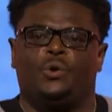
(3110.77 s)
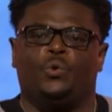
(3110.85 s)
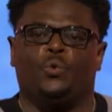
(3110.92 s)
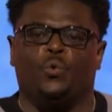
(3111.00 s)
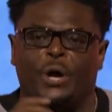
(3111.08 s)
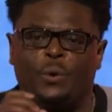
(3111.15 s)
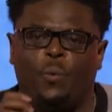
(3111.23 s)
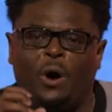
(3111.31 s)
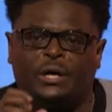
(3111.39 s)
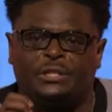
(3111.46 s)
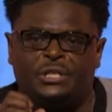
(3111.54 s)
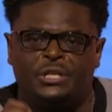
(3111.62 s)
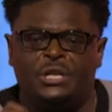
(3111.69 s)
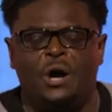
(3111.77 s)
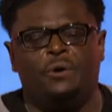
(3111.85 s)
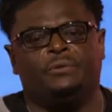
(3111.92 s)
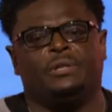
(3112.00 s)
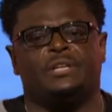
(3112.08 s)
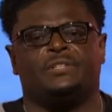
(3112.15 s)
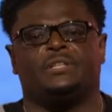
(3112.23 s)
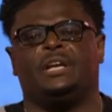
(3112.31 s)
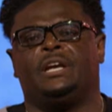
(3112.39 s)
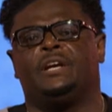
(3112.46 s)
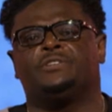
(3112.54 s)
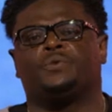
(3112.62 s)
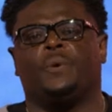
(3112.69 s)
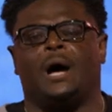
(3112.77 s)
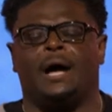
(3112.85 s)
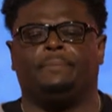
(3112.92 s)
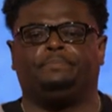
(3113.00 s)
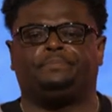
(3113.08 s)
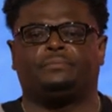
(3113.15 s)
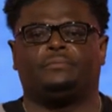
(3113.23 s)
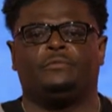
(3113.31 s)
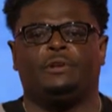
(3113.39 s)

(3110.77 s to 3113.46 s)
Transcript: we want to know this. And here's why.